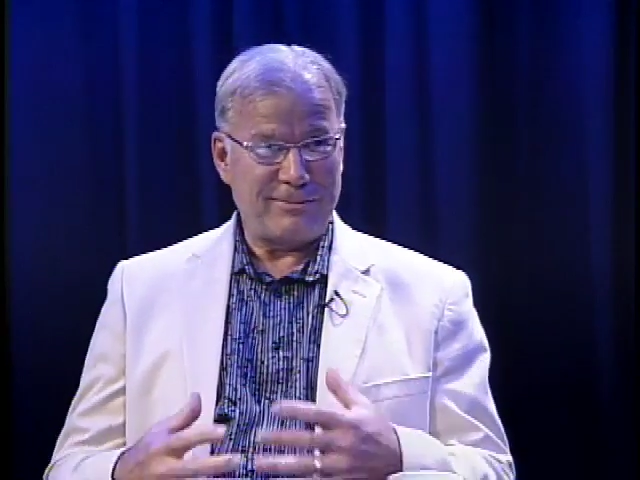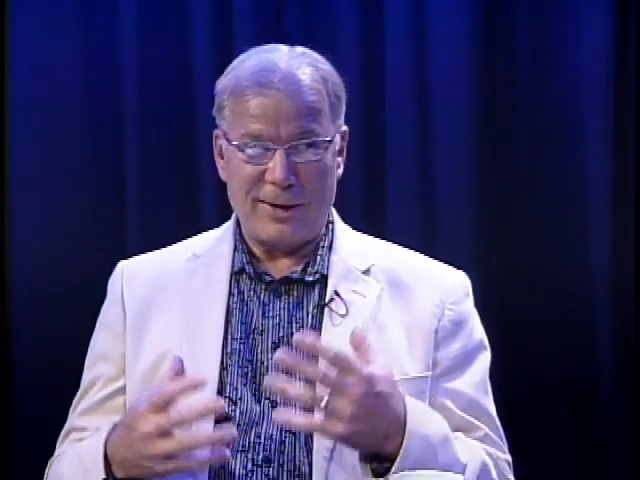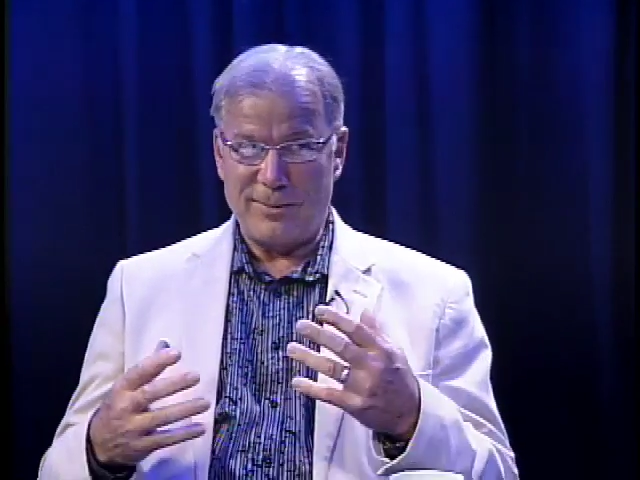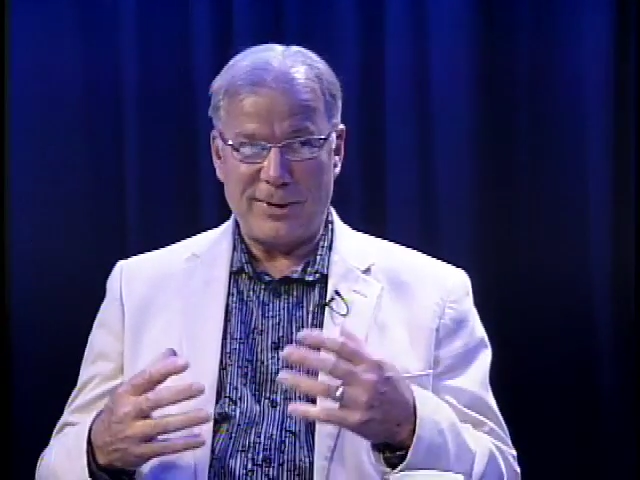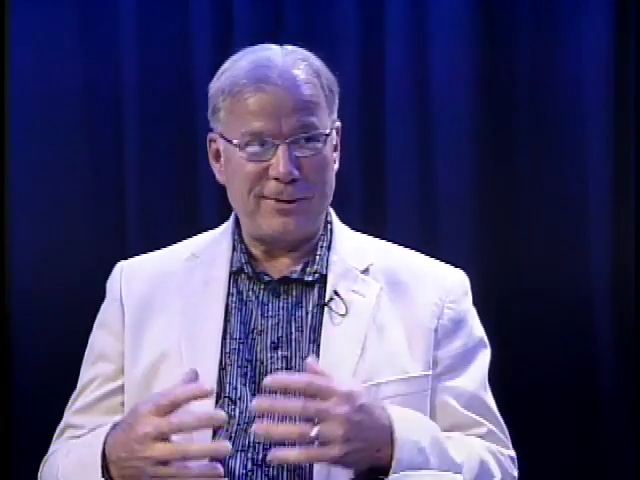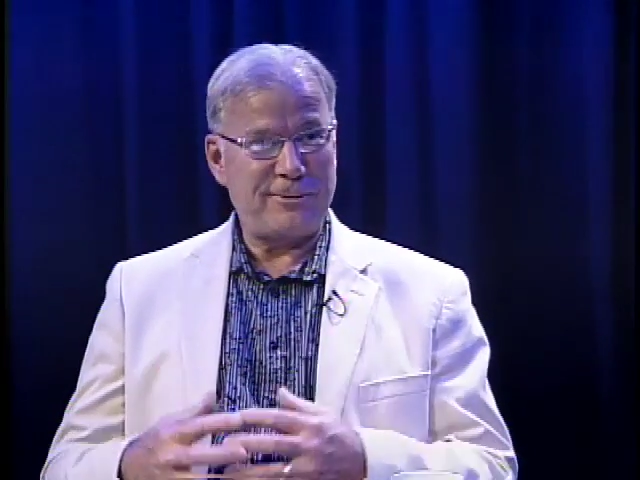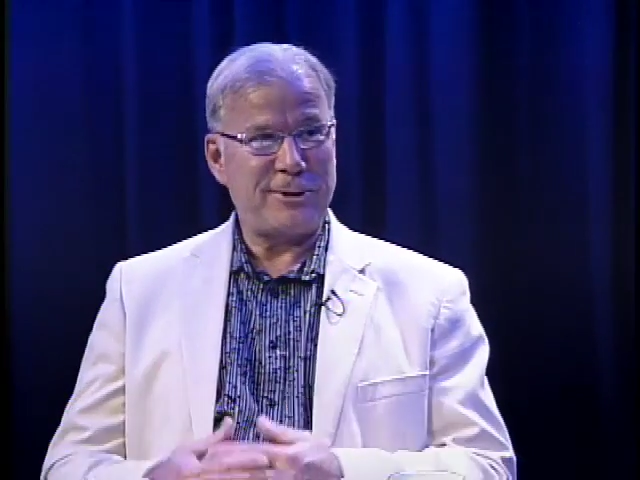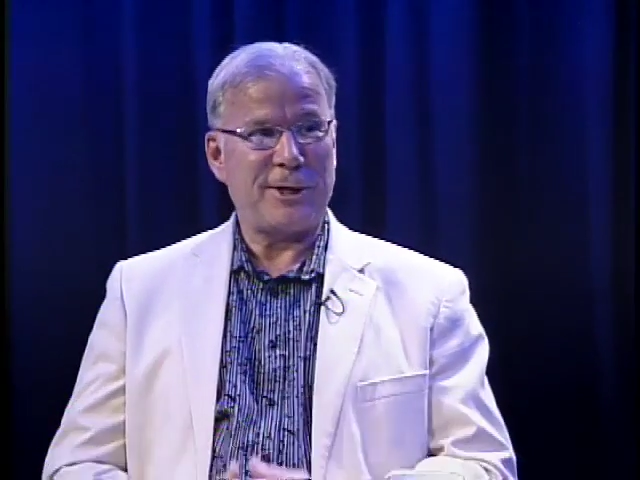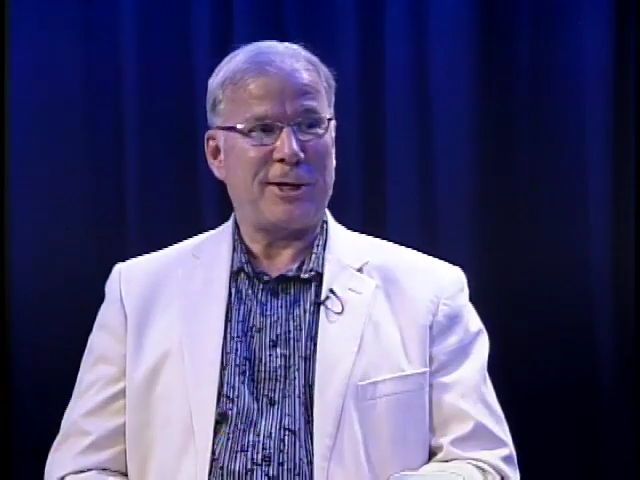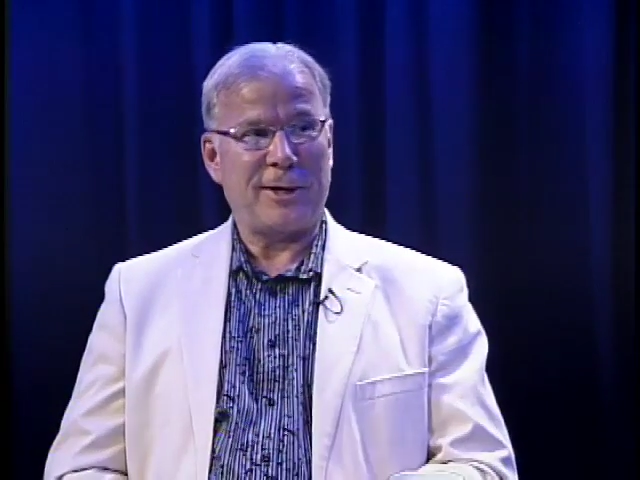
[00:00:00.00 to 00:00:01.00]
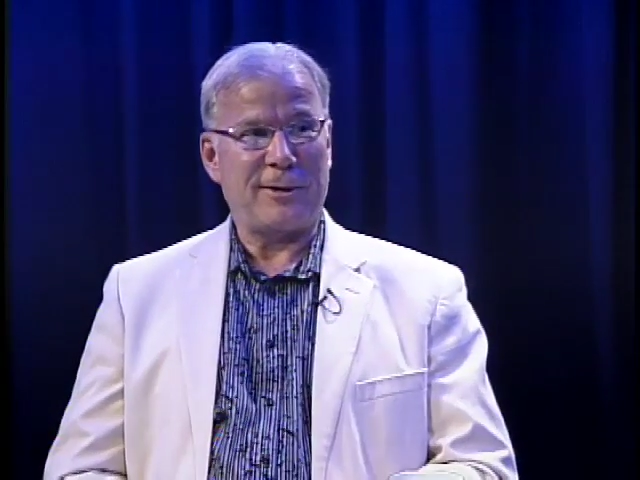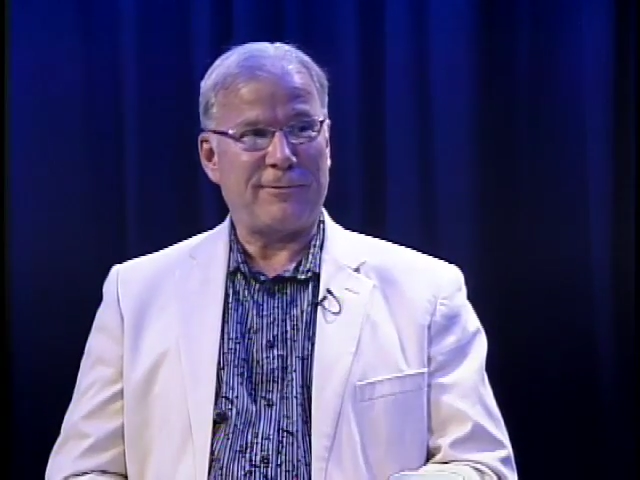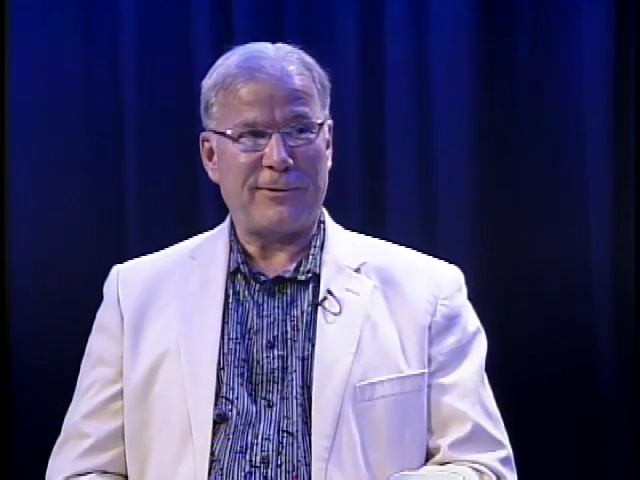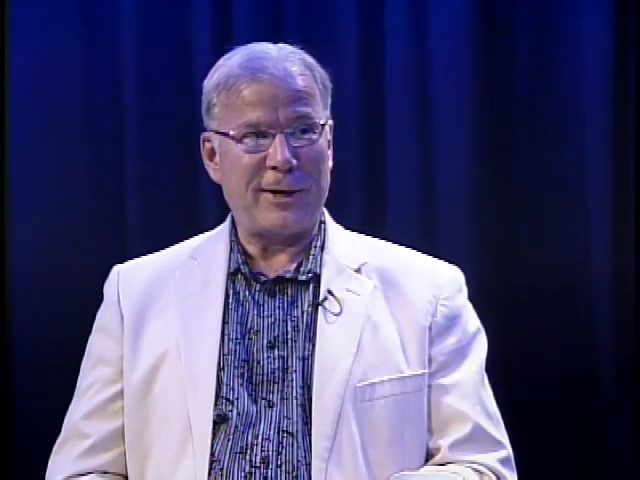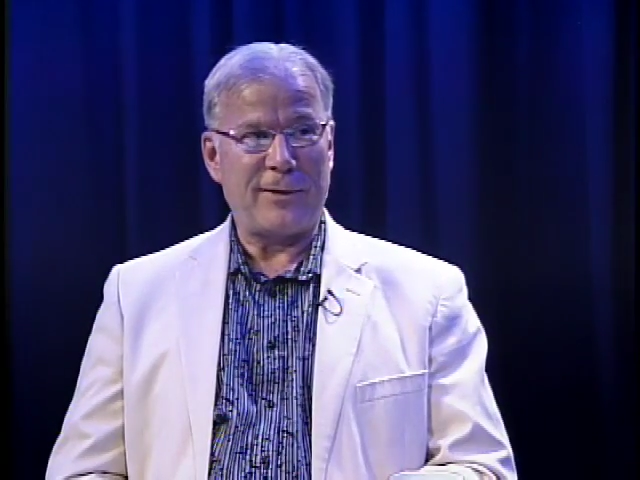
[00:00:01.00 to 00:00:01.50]
barbecued chicken
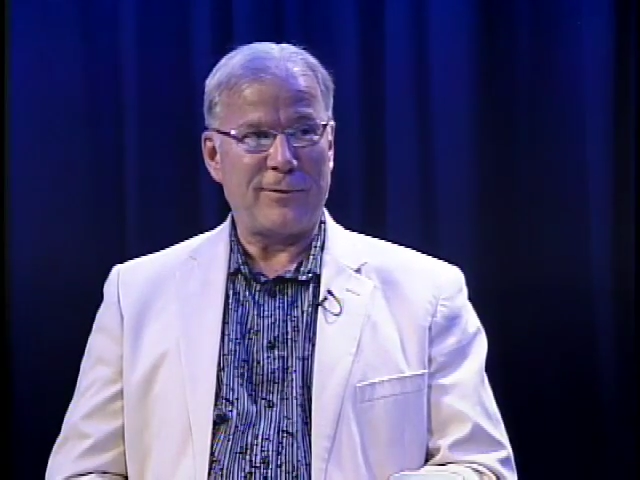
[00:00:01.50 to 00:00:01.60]
and fed